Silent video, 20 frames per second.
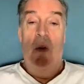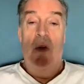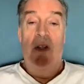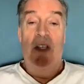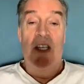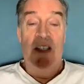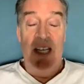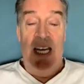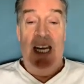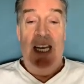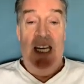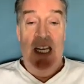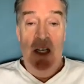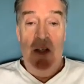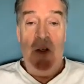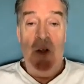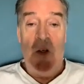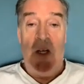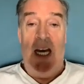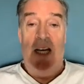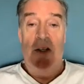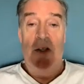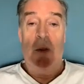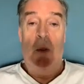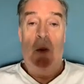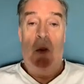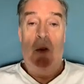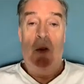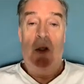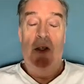the day he took out his
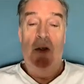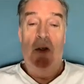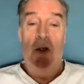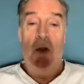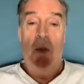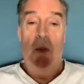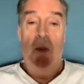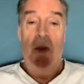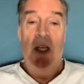mortgage,